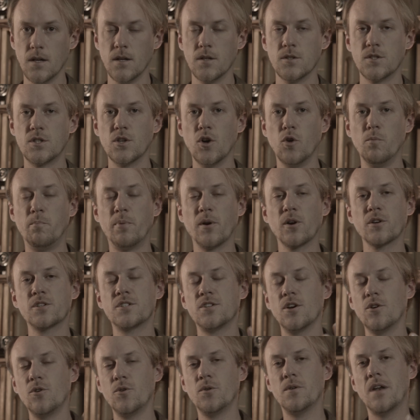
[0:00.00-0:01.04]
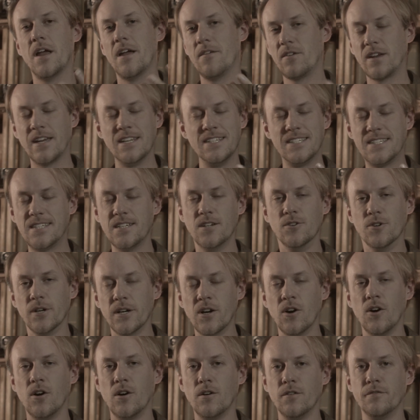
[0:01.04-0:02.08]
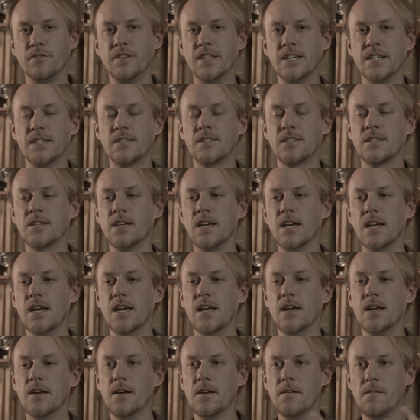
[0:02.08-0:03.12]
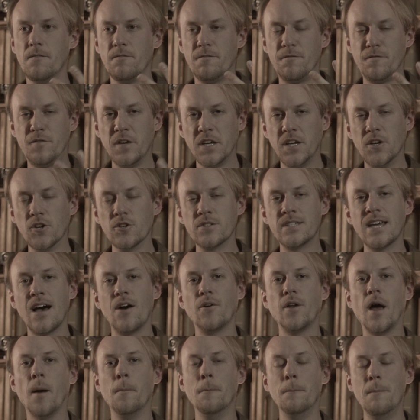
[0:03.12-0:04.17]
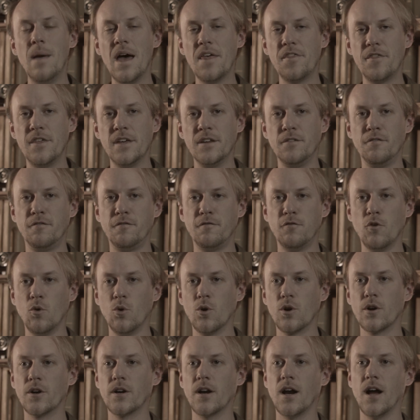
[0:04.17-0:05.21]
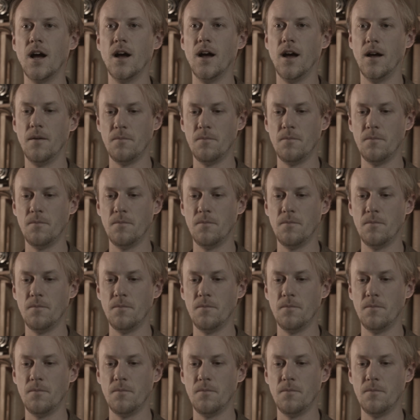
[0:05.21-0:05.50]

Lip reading: So Bergson, considering all of this, figures out a method for